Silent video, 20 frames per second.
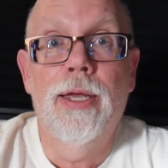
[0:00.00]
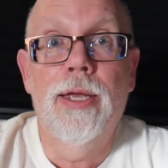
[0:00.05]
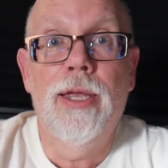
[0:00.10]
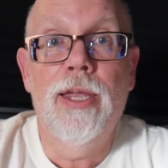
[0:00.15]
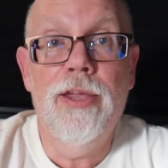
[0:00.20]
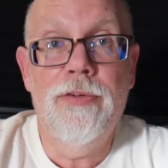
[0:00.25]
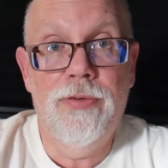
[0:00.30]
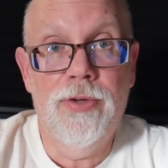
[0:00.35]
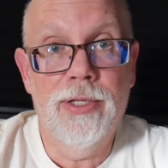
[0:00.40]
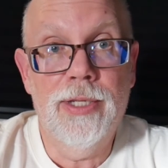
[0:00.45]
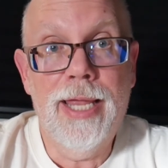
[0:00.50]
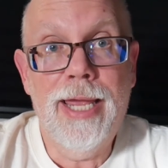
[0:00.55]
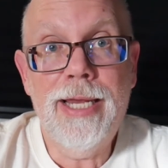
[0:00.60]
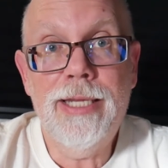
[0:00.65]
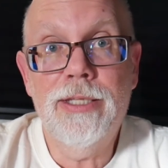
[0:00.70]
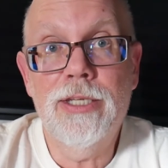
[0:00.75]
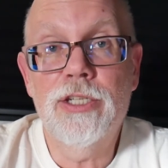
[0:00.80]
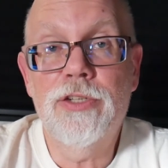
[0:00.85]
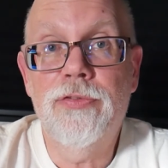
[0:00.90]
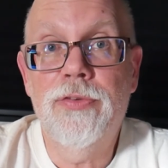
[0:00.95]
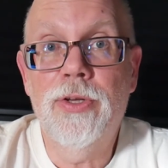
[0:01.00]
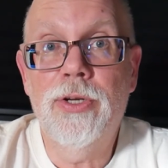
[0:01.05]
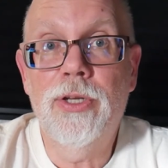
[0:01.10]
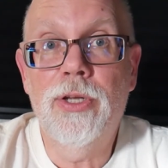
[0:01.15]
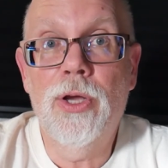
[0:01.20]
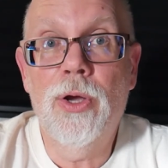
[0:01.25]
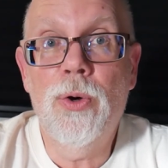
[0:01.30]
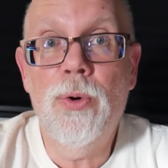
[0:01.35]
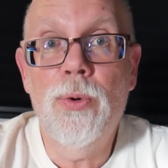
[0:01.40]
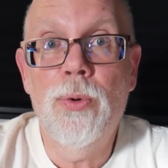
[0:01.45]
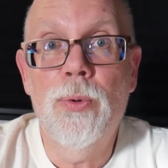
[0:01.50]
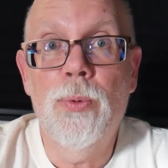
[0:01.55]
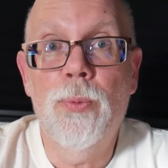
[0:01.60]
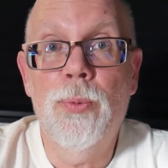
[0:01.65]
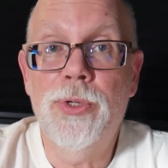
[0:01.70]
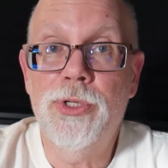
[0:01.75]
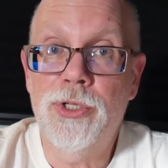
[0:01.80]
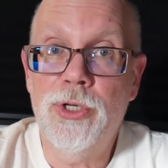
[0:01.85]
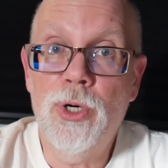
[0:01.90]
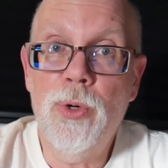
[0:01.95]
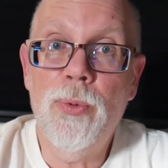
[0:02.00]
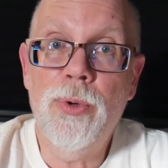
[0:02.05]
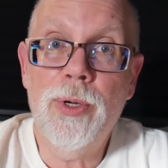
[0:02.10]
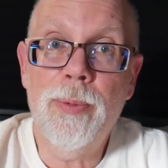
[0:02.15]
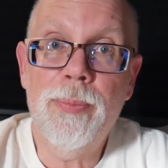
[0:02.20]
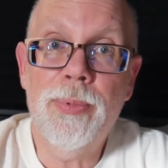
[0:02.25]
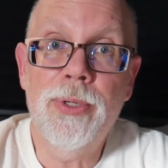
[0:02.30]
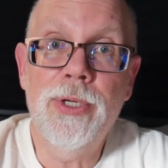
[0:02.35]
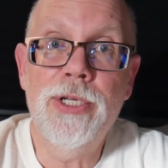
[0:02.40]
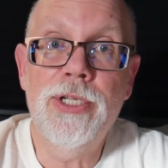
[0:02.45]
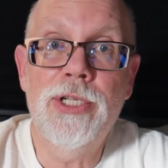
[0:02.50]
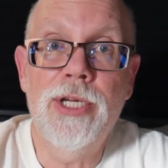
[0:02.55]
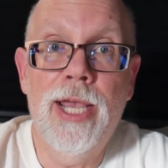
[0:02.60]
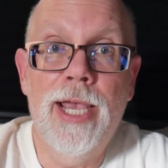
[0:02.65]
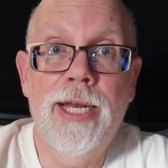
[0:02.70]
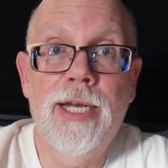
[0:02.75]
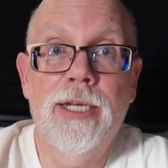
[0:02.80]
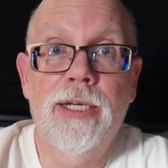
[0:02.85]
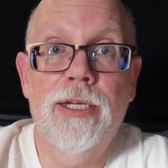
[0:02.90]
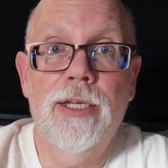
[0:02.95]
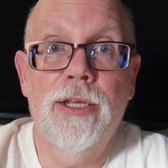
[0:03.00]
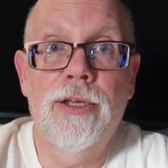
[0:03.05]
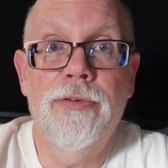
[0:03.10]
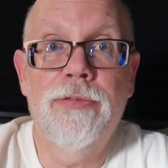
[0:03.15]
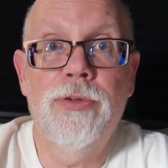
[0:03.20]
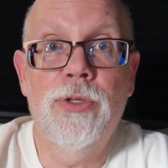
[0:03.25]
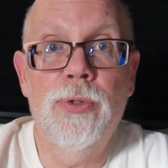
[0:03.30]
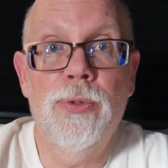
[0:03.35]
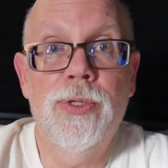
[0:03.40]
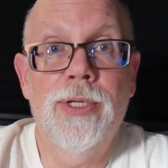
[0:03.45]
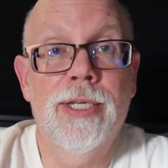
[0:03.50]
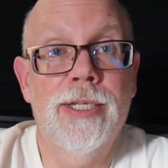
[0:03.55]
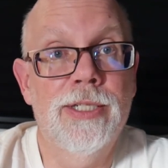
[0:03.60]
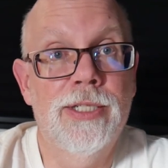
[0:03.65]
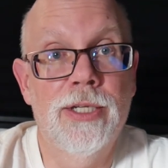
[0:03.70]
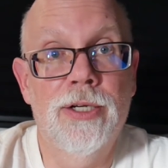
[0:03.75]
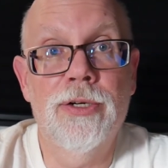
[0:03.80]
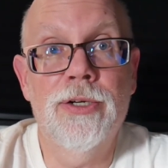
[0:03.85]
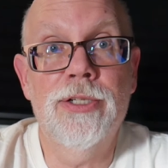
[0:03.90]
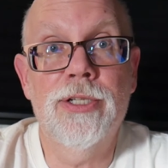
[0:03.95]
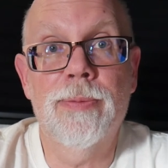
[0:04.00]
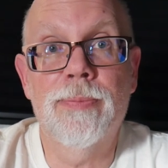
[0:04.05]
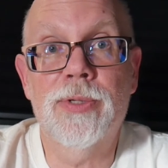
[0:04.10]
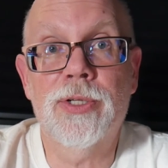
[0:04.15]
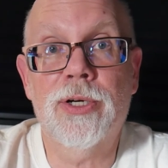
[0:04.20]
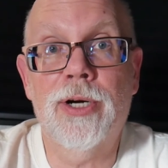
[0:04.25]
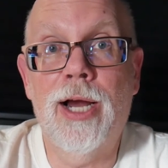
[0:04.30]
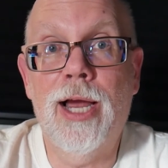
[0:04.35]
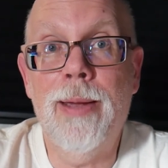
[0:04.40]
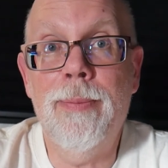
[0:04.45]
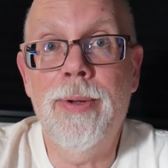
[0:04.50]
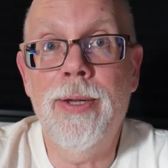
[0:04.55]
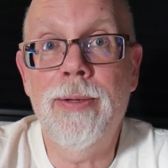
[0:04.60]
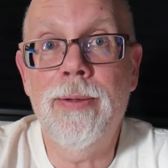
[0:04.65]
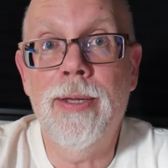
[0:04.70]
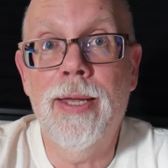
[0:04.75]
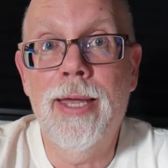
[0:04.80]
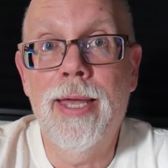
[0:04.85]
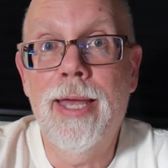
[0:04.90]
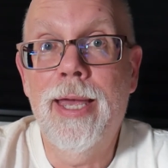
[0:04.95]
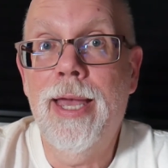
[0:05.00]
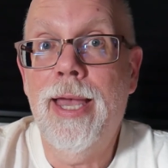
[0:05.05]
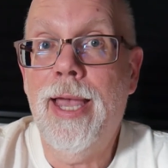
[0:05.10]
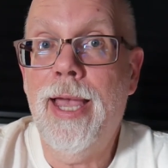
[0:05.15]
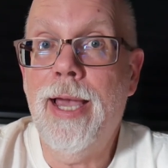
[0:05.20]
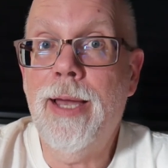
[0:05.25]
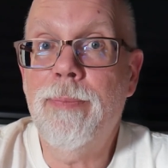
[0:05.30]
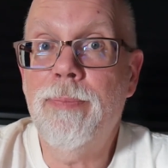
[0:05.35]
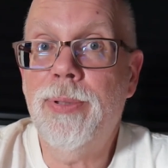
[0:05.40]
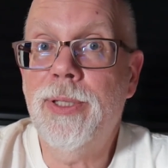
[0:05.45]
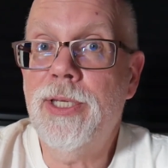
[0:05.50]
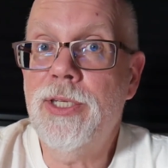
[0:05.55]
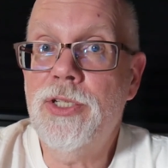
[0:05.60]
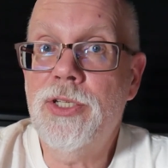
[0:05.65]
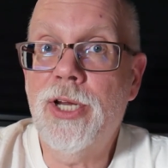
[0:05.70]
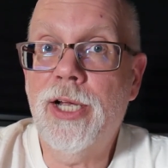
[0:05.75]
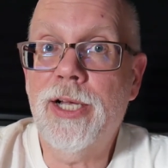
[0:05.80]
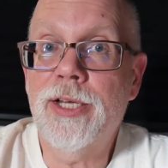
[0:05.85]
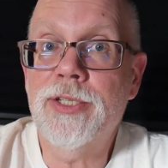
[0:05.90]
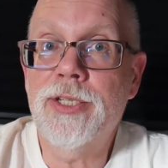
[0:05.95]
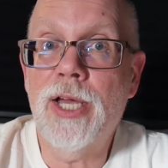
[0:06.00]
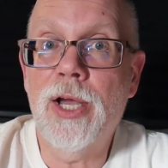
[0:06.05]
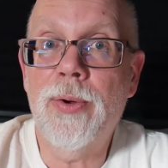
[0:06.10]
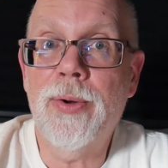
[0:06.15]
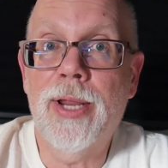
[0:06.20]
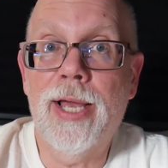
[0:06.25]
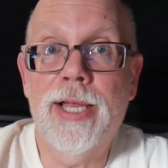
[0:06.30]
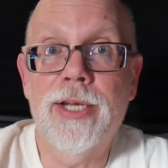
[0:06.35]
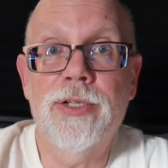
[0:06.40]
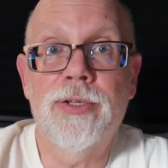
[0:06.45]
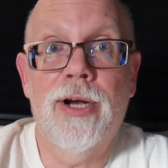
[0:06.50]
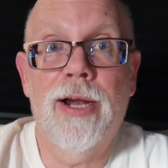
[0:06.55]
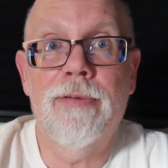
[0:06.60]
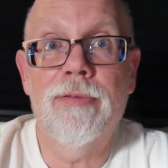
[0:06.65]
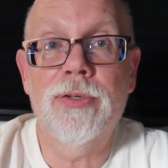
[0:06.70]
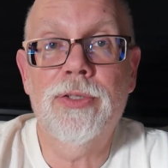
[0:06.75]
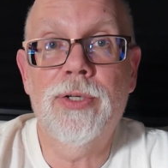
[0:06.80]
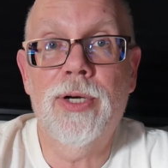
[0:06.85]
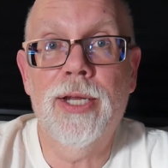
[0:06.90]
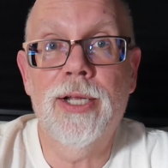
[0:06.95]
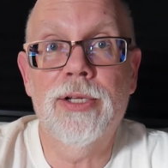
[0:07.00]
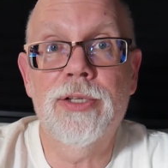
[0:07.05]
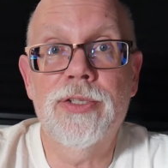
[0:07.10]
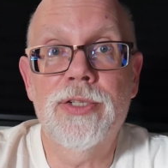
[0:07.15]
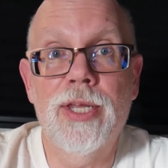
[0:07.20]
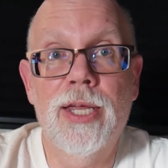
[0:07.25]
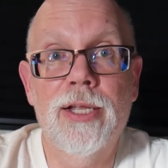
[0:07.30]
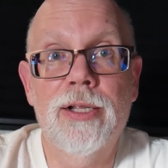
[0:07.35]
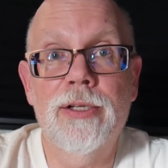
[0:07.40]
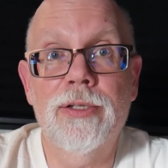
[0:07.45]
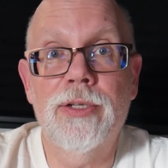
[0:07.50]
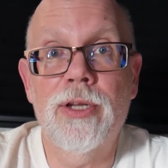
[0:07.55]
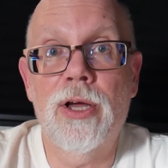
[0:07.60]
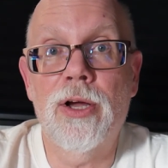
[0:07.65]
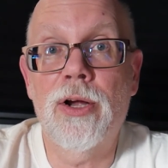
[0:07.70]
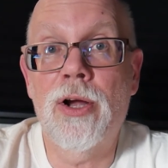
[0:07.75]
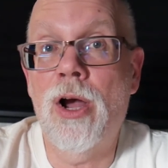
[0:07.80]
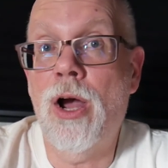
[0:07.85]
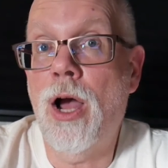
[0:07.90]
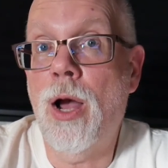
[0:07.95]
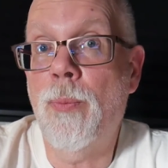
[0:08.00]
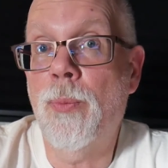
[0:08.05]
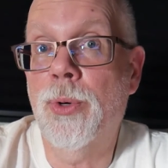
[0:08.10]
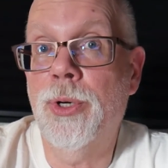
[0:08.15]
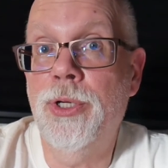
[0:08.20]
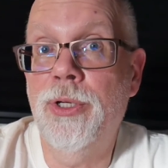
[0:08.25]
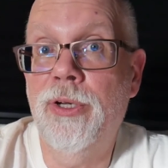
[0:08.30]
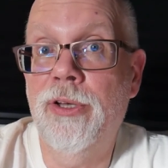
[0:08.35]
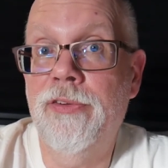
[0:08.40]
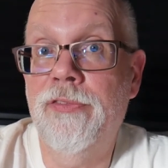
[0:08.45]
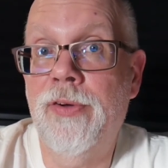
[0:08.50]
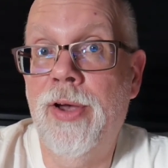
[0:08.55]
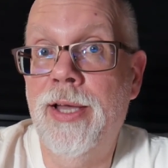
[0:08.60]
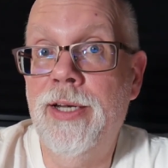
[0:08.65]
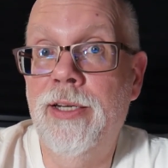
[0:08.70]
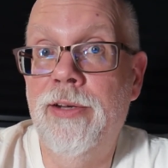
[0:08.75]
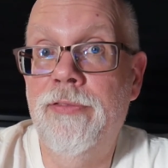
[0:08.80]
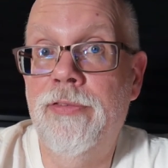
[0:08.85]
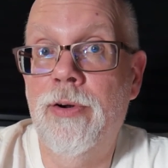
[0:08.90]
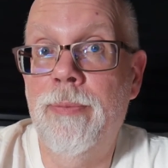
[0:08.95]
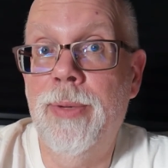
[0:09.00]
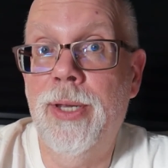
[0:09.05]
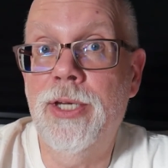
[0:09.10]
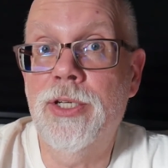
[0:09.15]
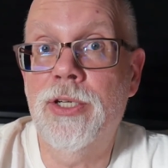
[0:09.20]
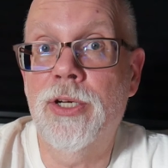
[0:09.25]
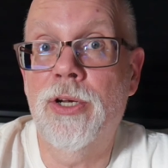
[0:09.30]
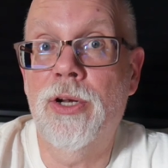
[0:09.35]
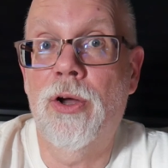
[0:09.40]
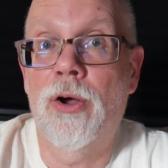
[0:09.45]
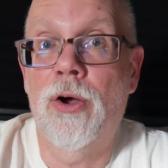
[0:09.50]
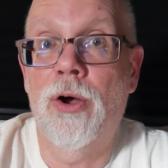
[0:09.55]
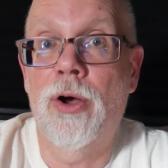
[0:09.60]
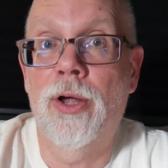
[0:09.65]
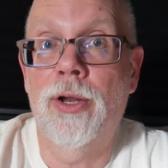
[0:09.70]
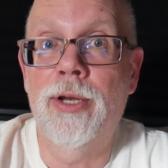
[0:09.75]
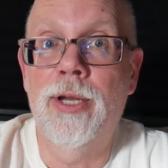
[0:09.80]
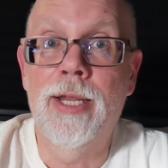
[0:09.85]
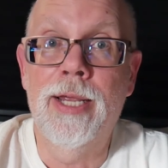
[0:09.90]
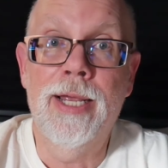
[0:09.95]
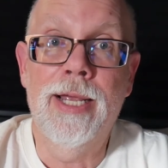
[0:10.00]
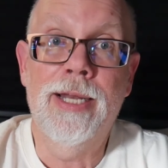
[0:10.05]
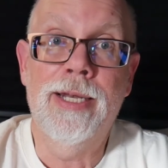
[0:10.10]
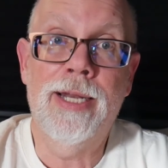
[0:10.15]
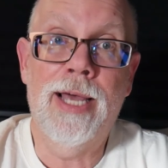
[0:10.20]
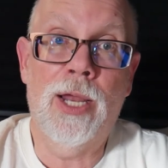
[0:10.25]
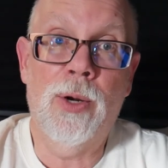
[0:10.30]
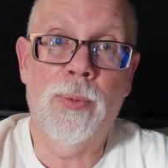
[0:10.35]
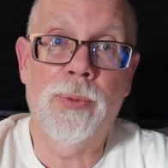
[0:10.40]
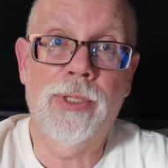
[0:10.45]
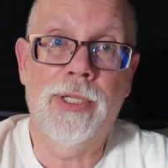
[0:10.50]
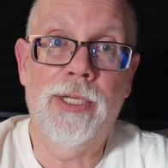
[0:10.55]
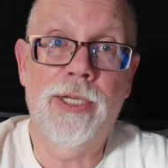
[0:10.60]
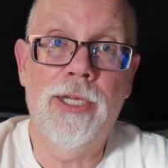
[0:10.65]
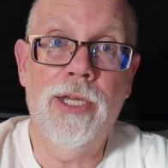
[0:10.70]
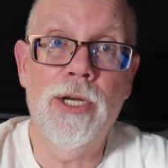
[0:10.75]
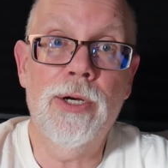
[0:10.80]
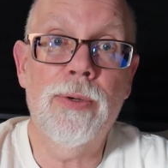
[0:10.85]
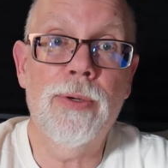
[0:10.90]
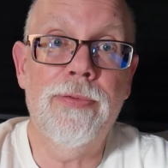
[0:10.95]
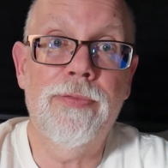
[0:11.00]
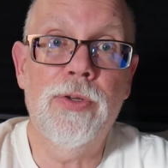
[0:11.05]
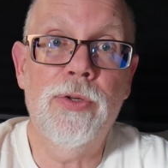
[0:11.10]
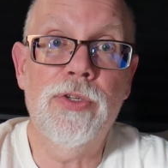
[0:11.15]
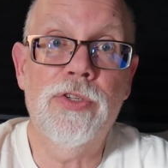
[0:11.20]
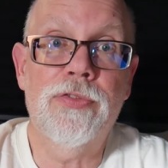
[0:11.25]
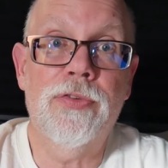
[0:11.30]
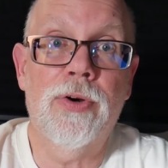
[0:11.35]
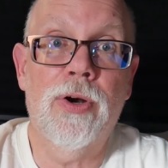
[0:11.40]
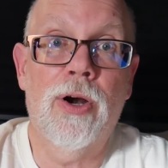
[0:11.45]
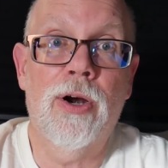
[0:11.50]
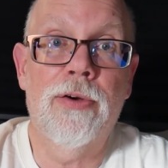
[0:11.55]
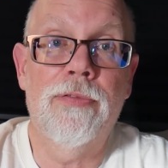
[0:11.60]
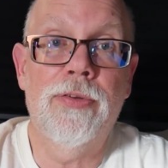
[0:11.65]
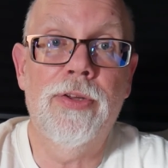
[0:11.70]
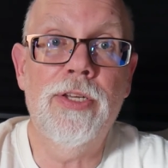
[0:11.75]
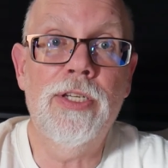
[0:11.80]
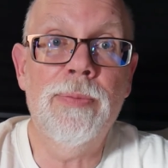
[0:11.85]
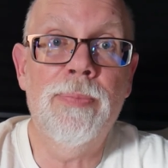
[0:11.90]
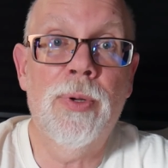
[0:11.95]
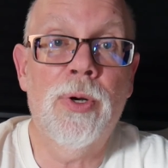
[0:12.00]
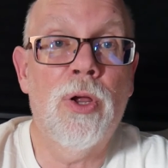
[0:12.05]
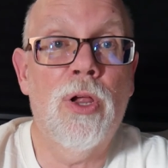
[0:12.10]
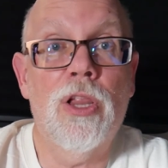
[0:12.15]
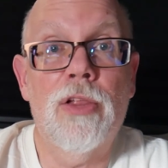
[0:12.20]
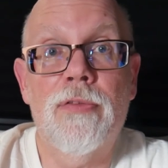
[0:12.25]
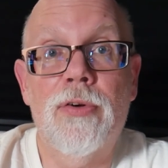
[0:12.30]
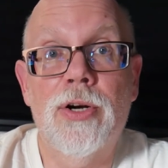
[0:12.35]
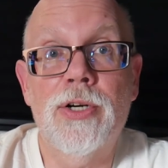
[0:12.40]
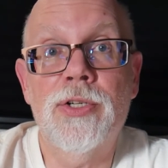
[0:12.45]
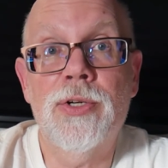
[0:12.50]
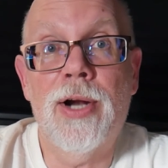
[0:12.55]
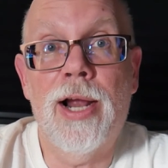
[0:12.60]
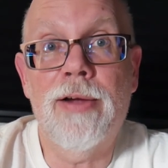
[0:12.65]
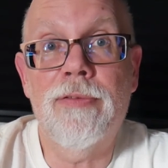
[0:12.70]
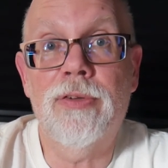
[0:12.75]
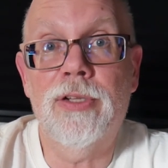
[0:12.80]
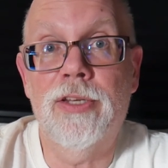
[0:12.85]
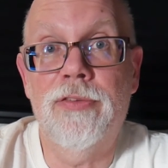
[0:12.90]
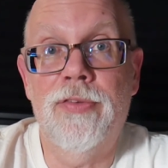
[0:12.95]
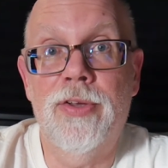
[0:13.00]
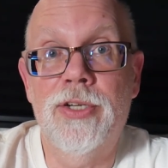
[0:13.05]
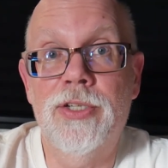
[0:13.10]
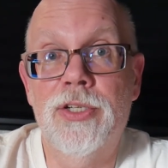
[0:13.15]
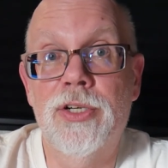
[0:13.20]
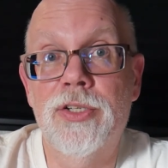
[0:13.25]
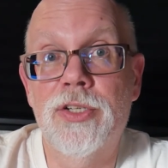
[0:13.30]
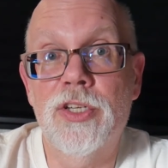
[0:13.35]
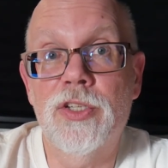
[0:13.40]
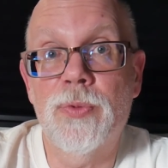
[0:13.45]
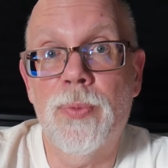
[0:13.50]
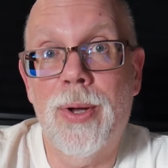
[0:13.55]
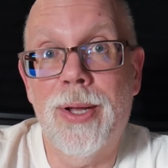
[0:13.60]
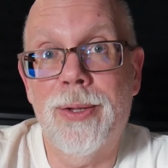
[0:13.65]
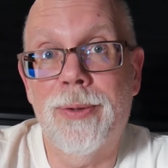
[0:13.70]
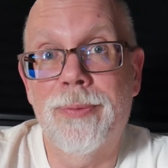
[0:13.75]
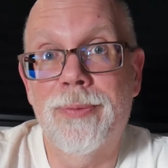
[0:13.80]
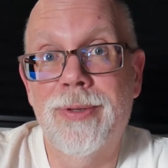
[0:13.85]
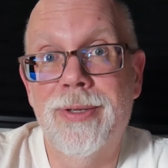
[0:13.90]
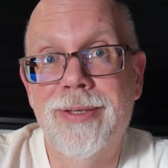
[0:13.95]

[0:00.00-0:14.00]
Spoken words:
If you like this video, we sure would appreciate it if you'd consider subscribing. And please check us out at traveltrailsale.com, where you can find information on not only gear reviews for RVs, but all of our travel adventures as well.